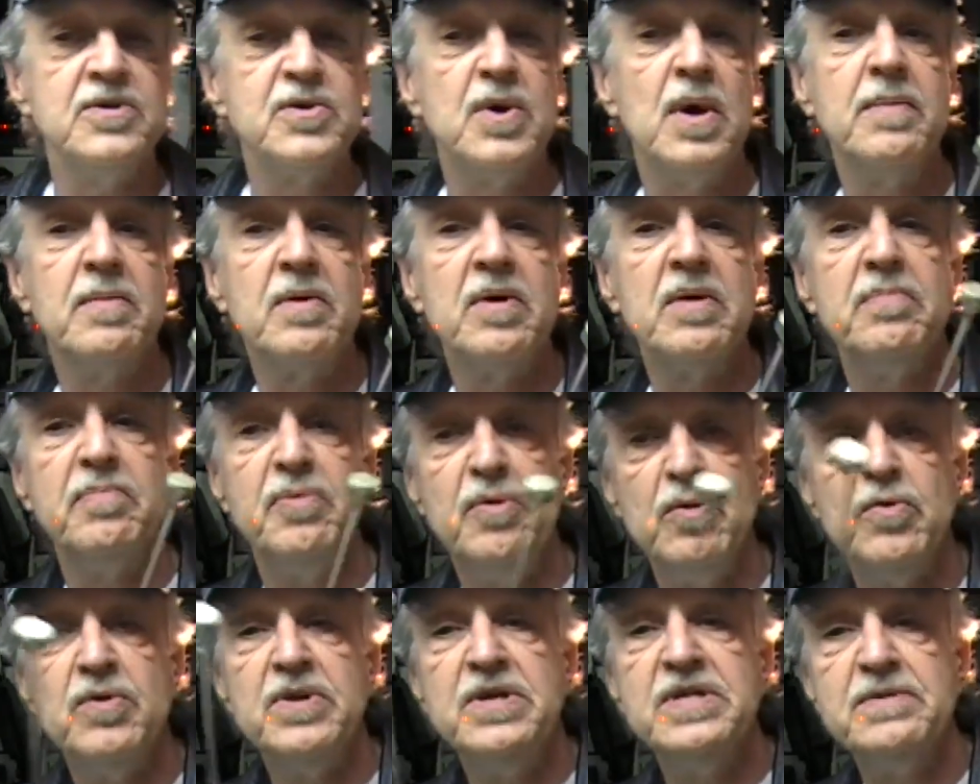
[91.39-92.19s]
So I'm going to
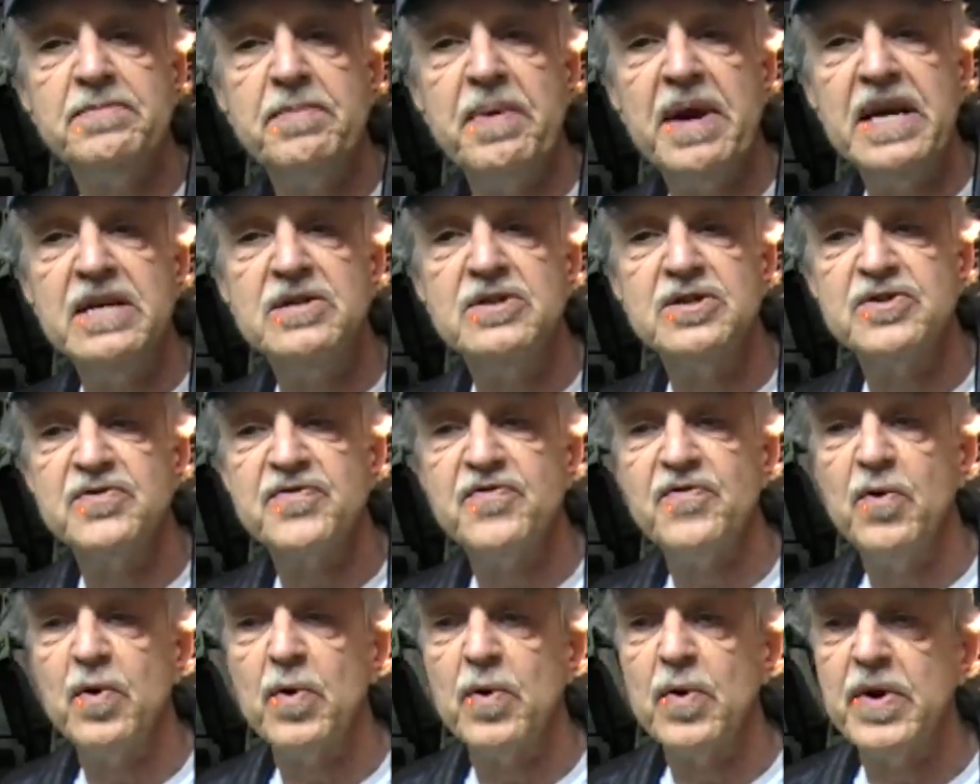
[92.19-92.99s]
pull these pages
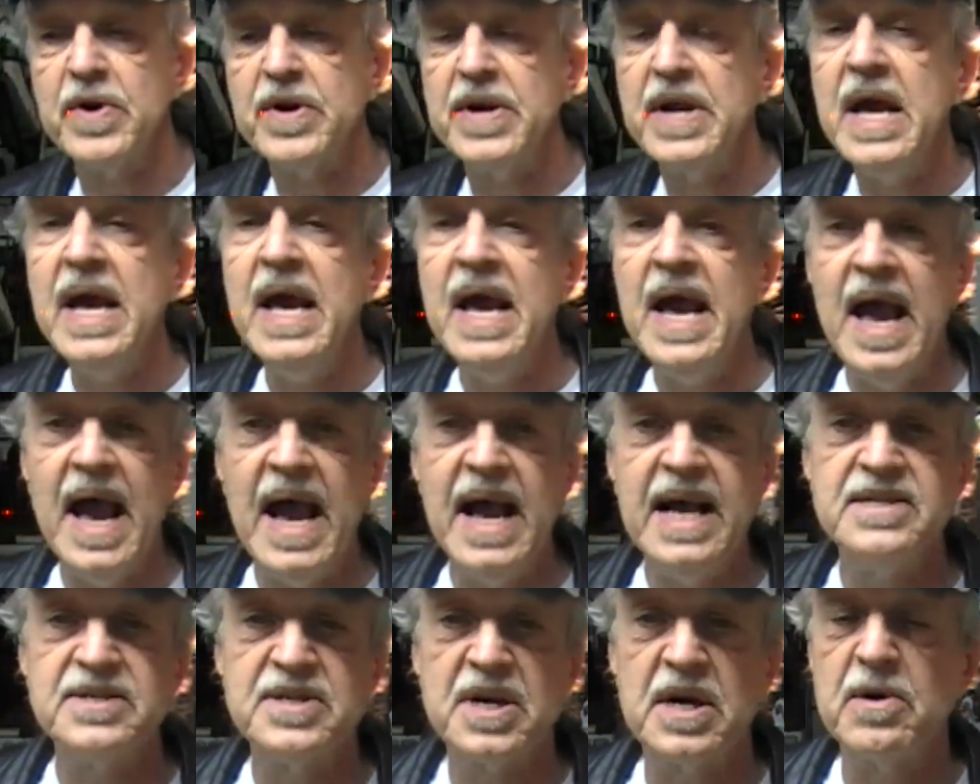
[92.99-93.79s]
forward
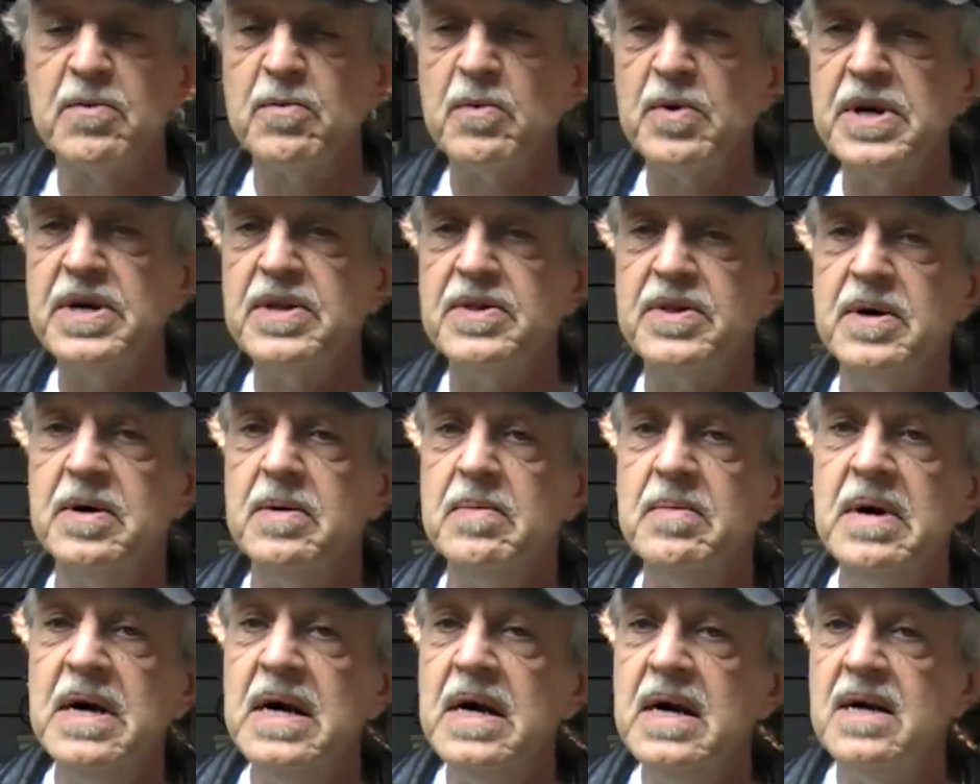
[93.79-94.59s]
as I read
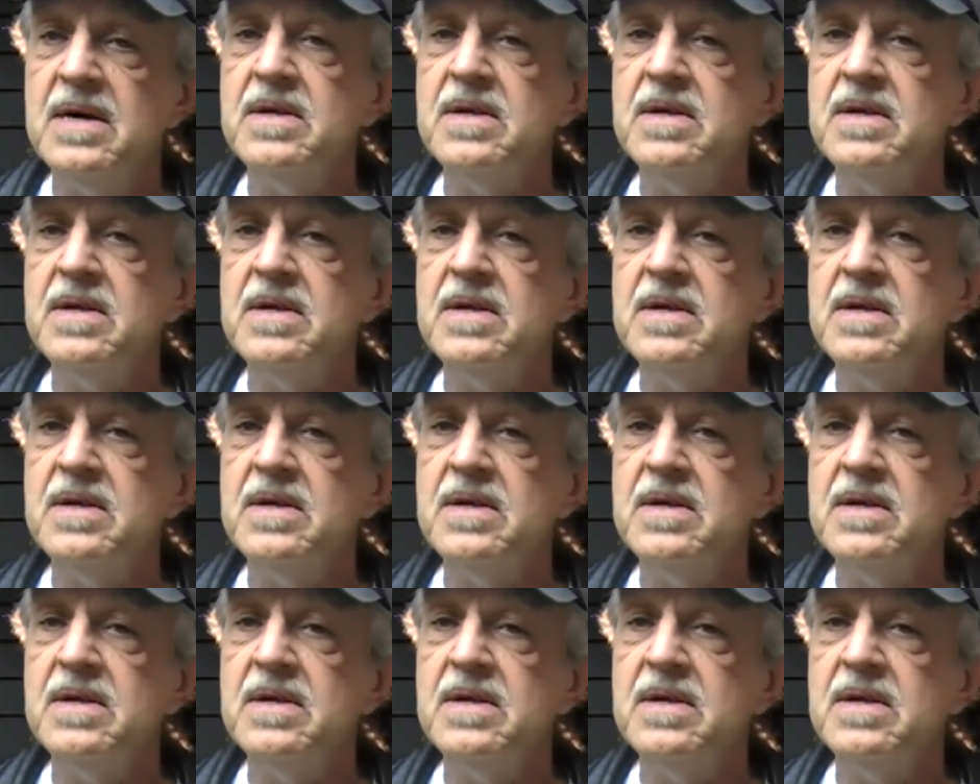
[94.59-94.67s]
them.